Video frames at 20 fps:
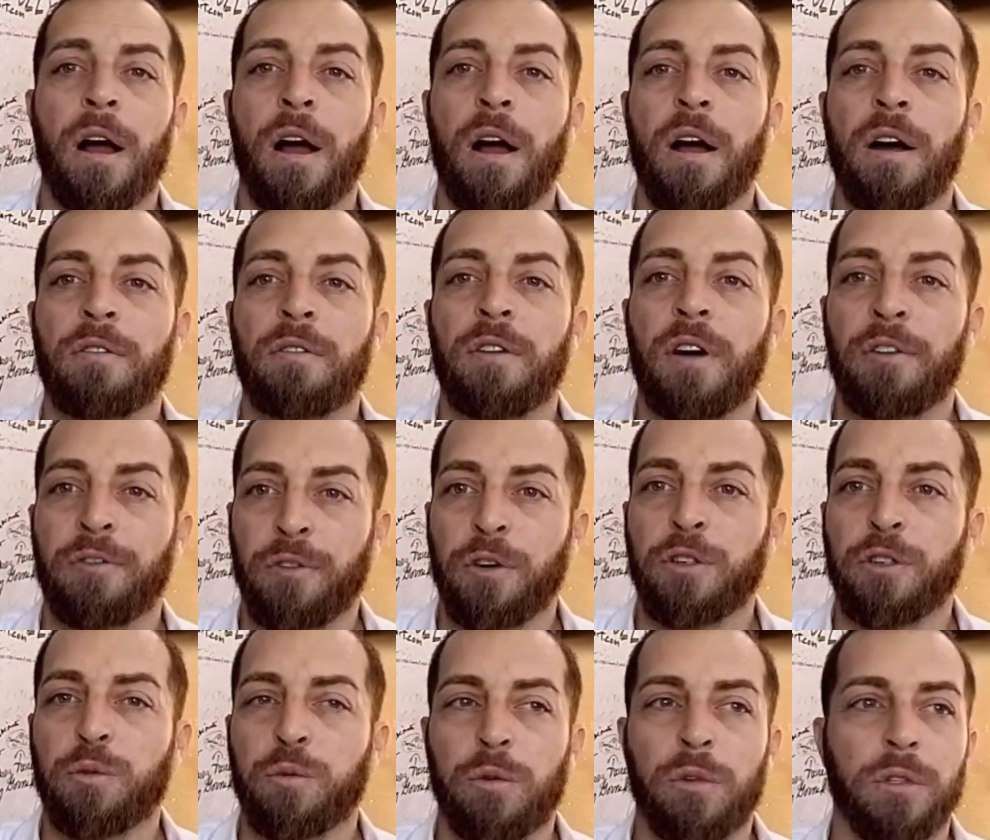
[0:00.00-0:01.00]
of a
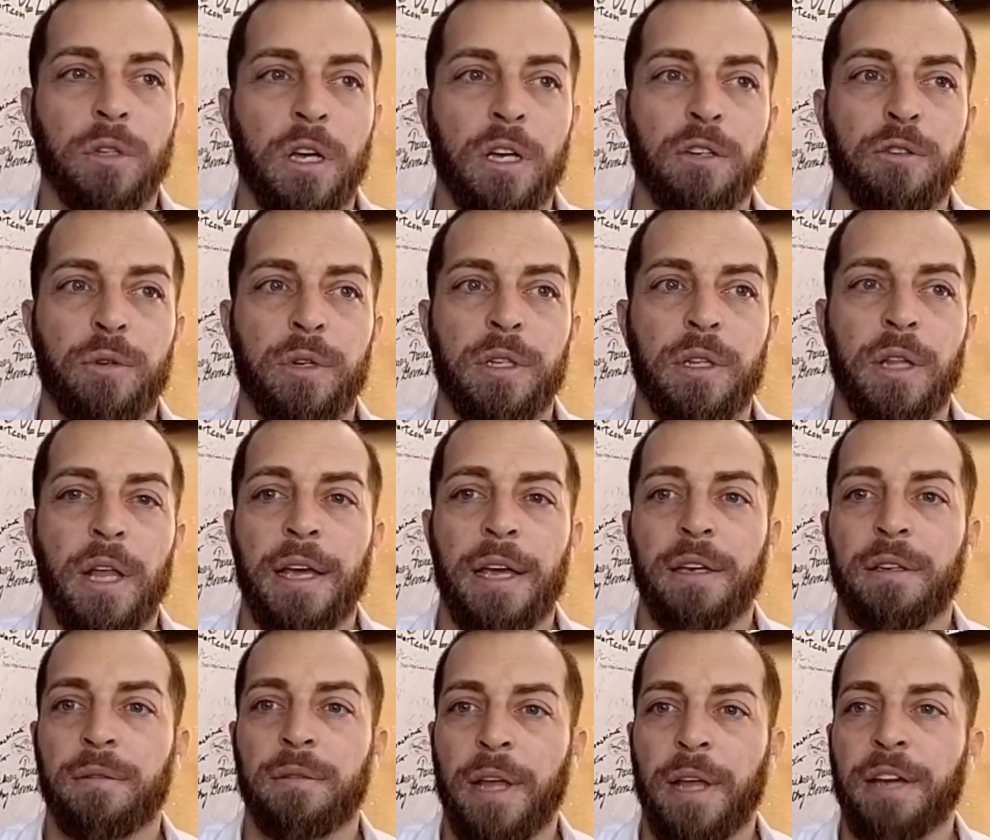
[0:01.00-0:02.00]
first world country
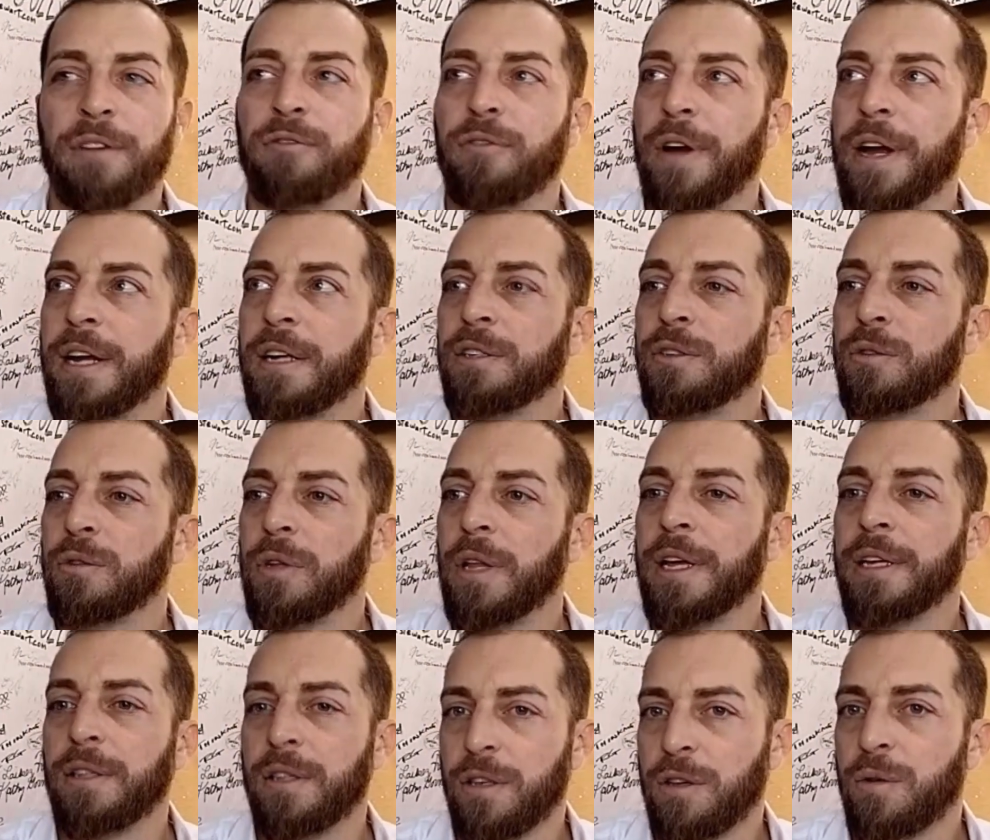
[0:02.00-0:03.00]
like like France or
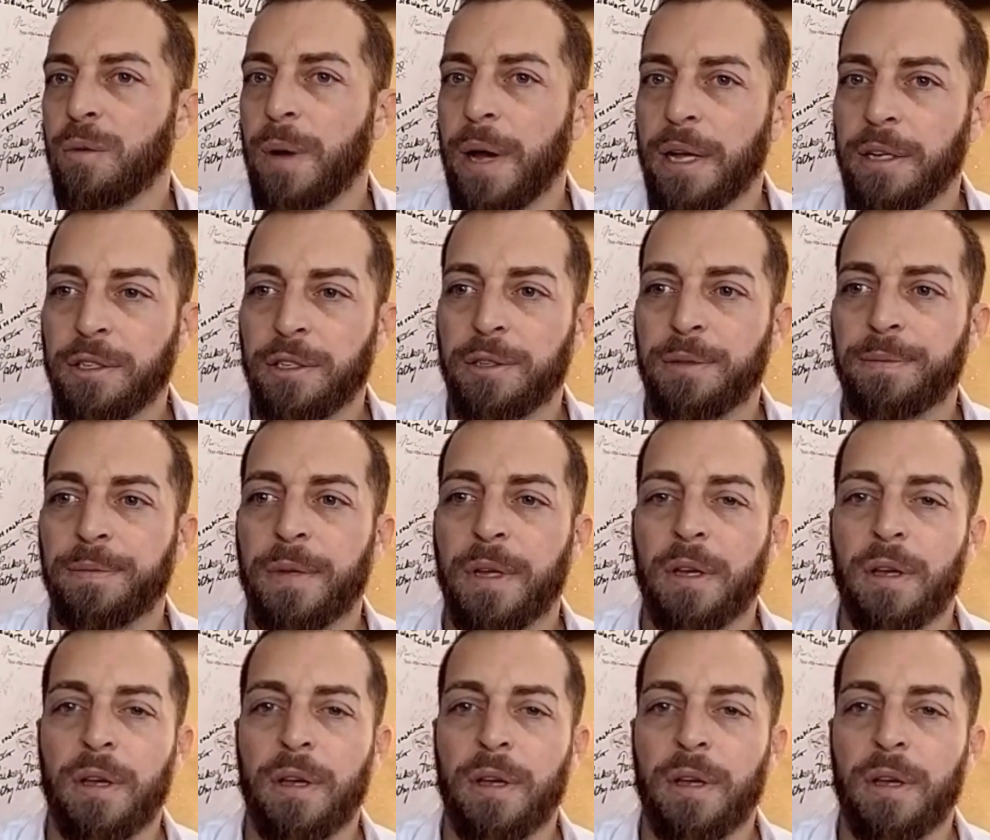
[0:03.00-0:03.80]
like the U.S.